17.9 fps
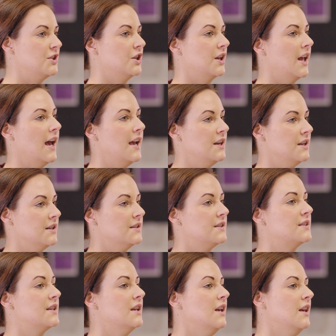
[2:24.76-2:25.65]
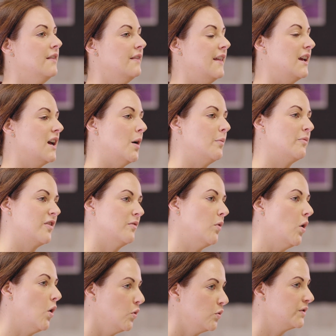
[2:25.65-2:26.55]
educators. They come
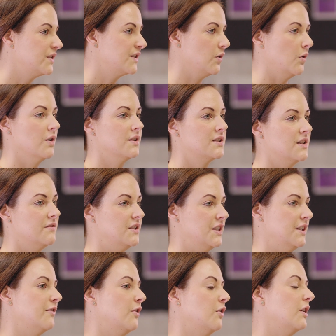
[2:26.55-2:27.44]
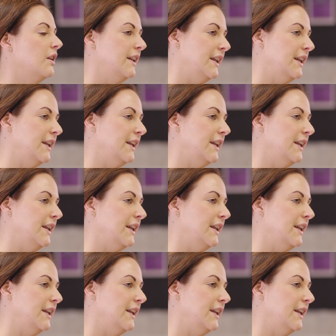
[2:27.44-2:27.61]
from all sorts of different